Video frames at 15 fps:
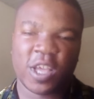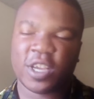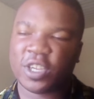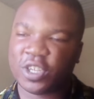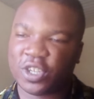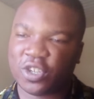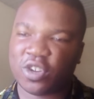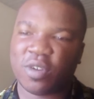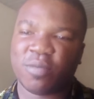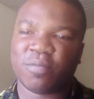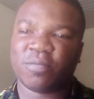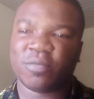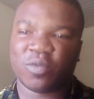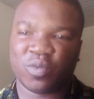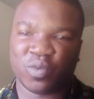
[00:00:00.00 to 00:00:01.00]

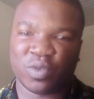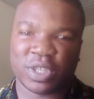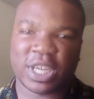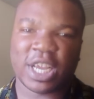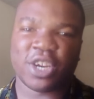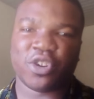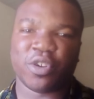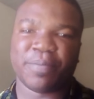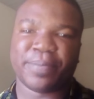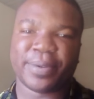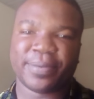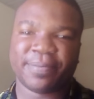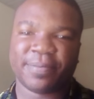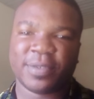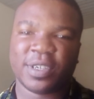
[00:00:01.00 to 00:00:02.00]
Some will stand up,
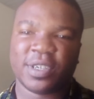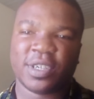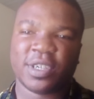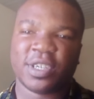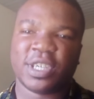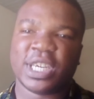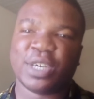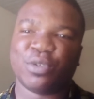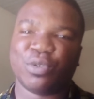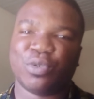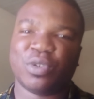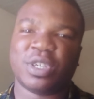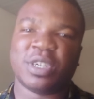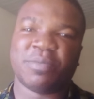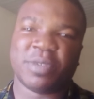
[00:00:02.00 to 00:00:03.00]
they will do
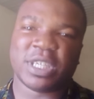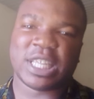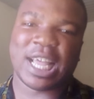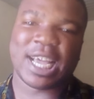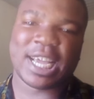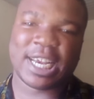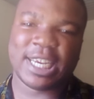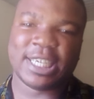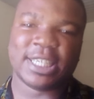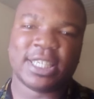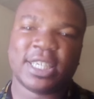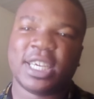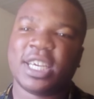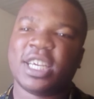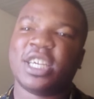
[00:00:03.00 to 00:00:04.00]
the Mr.
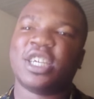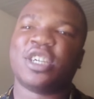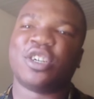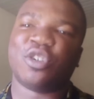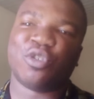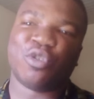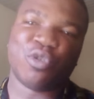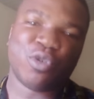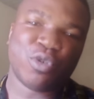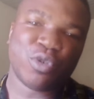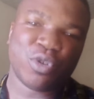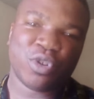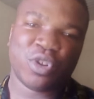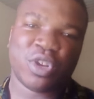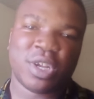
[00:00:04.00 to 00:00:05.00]
Clean, go
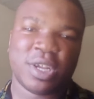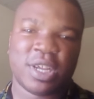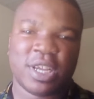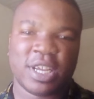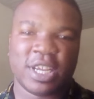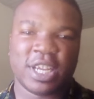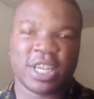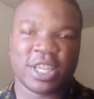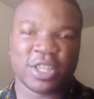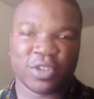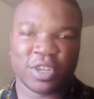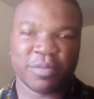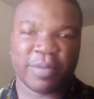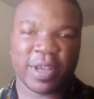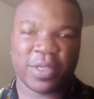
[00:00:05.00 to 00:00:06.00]
into
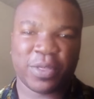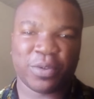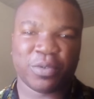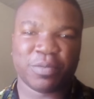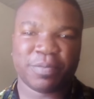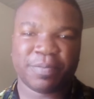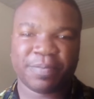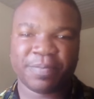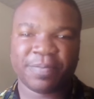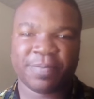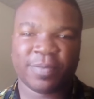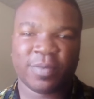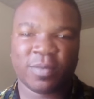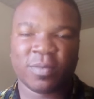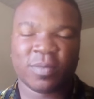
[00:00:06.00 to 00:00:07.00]
the bathroom
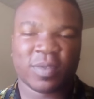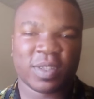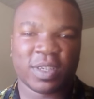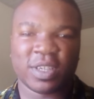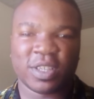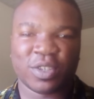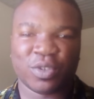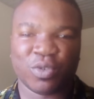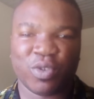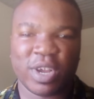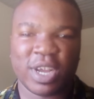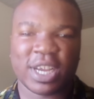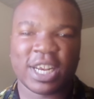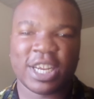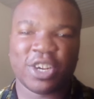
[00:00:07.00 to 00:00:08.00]
to go
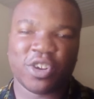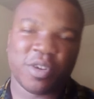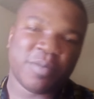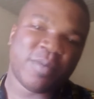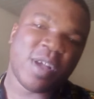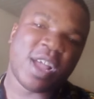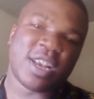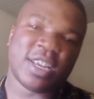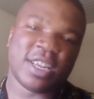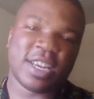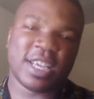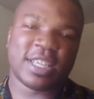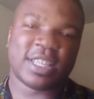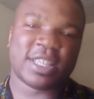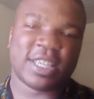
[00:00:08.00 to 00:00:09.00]
and clean up, and the
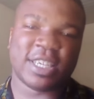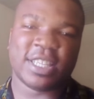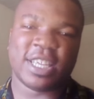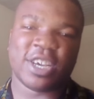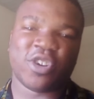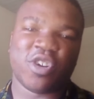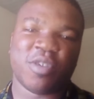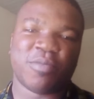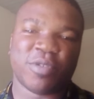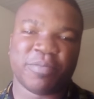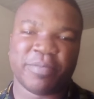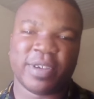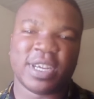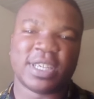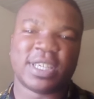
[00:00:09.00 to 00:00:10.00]
next thing they come on
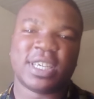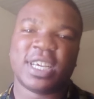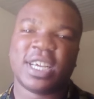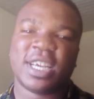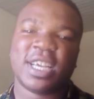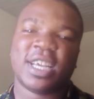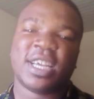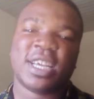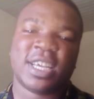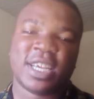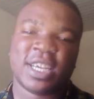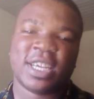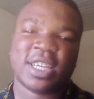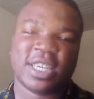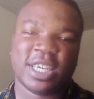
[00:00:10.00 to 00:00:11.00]
bed,
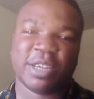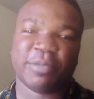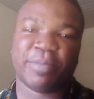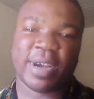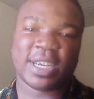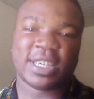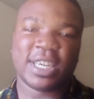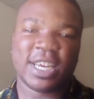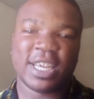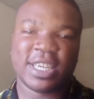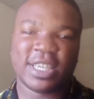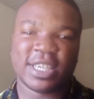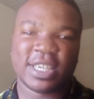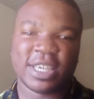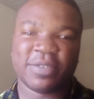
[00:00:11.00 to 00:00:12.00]
they bag the
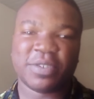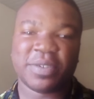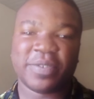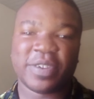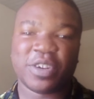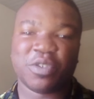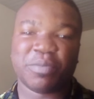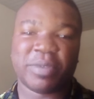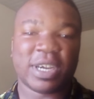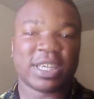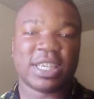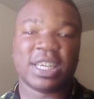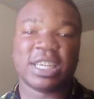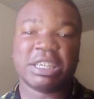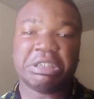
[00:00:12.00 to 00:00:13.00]
lady. Even if they don't bag
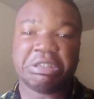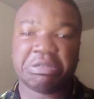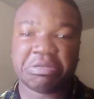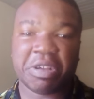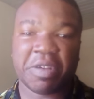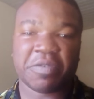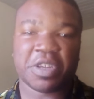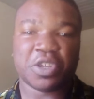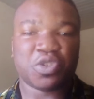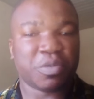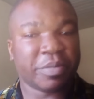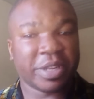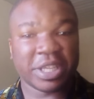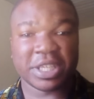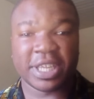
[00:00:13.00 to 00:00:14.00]
the lady, after two
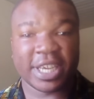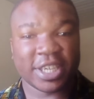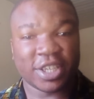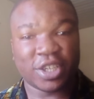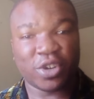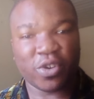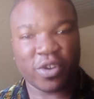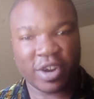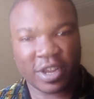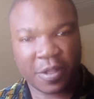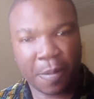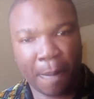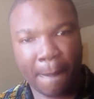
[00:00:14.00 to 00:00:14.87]
minutes they are snoring.